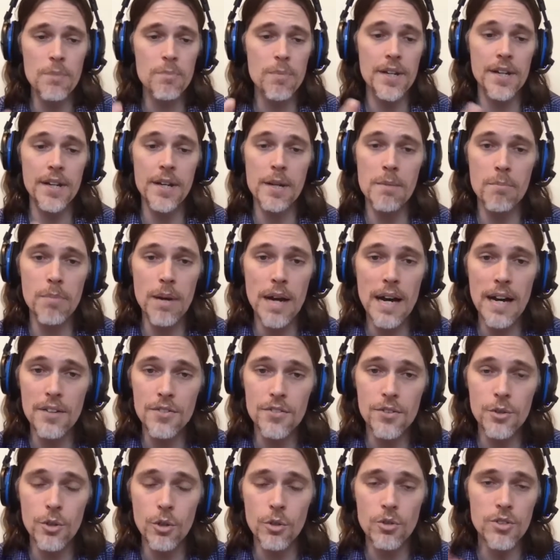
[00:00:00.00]
be an
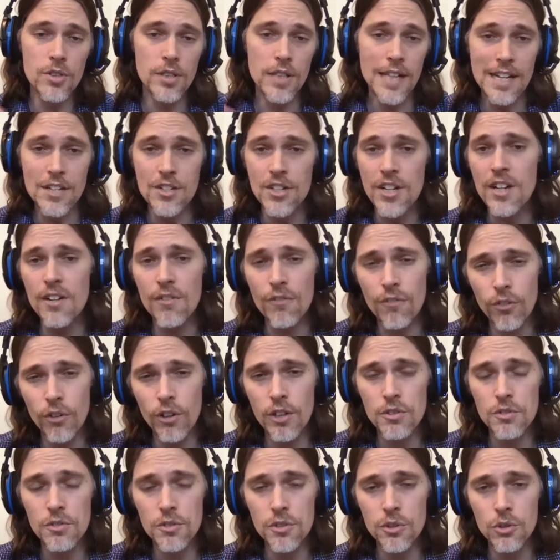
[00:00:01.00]
ambassador slash
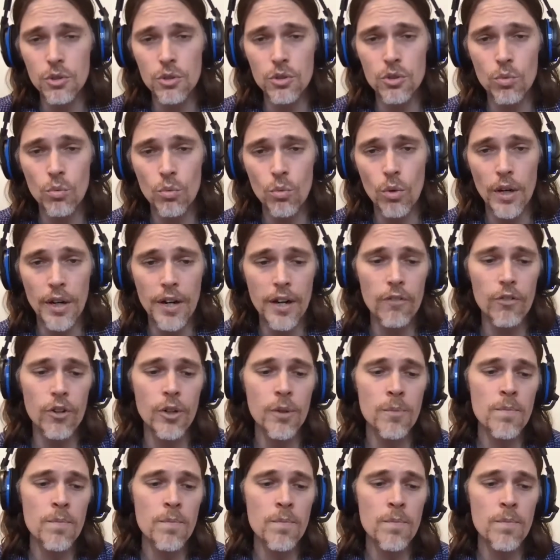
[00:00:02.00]
influencers, whatever.